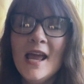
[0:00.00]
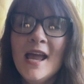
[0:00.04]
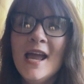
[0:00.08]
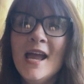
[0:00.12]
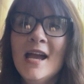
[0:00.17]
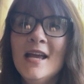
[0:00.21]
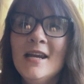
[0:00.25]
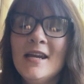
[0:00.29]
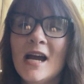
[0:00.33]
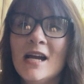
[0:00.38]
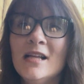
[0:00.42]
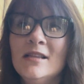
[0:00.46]

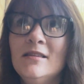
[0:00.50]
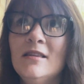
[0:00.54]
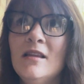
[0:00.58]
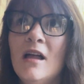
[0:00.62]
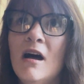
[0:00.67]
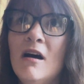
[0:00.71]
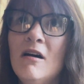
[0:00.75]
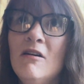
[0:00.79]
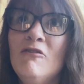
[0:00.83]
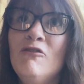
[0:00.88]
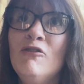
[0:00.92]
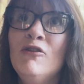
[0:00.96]
and I
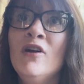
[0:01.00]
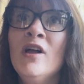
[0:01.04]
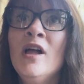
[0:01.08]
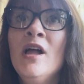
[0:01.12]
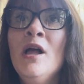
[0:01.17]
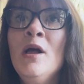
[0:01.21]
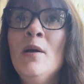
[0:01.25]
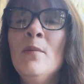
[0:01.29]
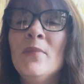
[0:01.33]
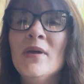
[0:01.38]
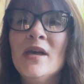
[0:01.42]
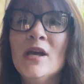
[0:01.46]
love
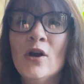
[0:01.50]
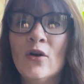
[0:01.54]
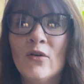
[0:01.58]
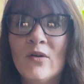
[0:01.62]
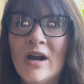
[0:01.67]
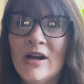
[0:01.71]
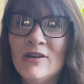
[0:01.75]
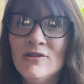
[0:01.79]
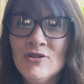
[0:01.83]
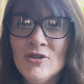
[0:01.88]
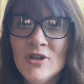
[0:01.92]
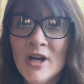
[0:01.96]
being
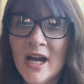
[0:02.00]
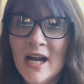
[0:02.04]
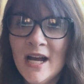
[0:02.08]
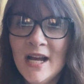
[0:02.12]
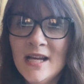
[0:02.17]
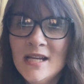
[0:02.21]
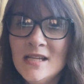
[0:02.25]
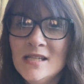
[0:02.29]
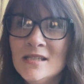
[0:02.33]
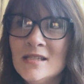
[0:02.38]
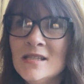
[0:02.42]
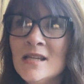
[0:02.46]
around you
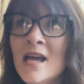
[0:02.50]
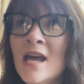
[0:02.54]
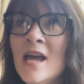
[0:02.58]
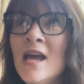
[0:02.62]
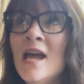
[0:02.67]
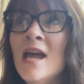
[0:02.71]
guys